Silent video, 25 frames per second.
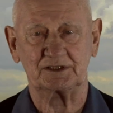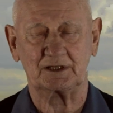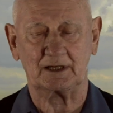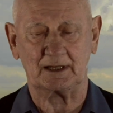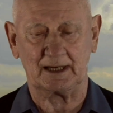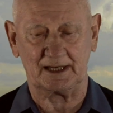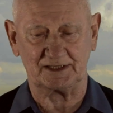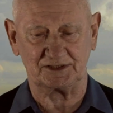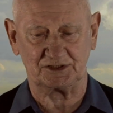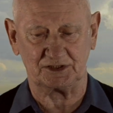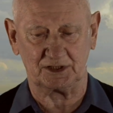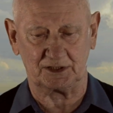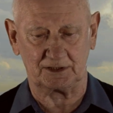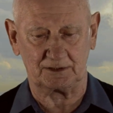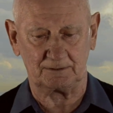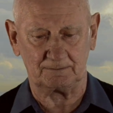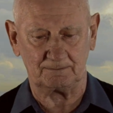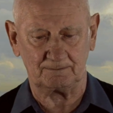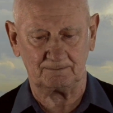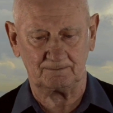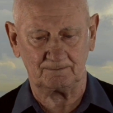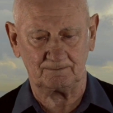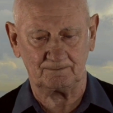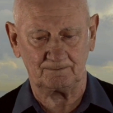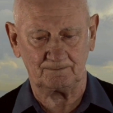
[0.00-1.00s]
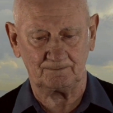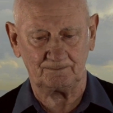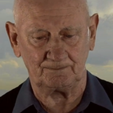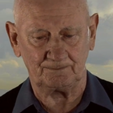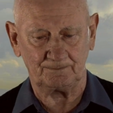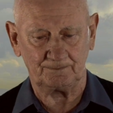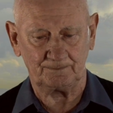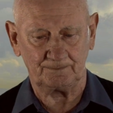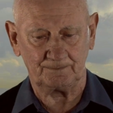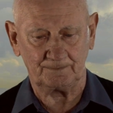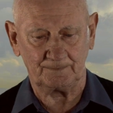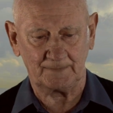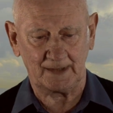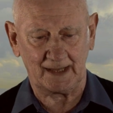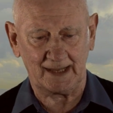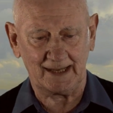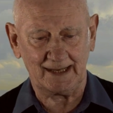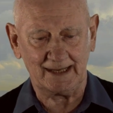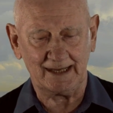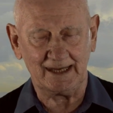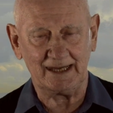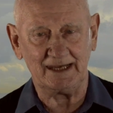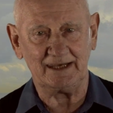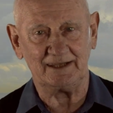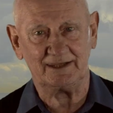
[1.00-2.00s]
classic.
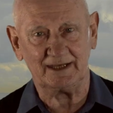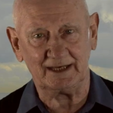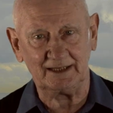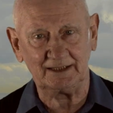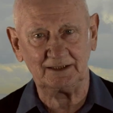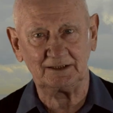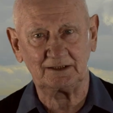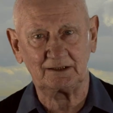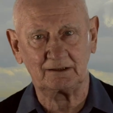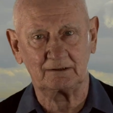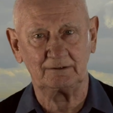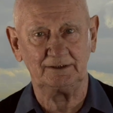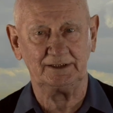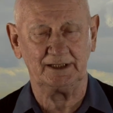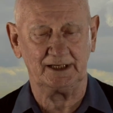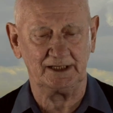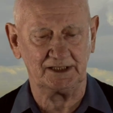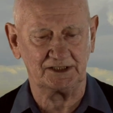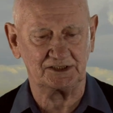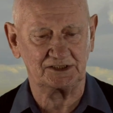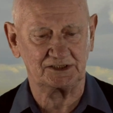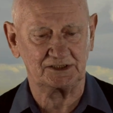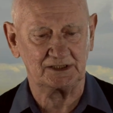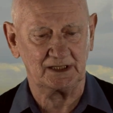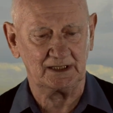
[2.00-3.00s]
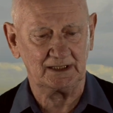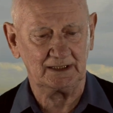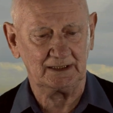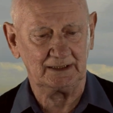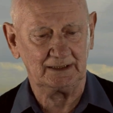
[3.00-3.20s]
He then creates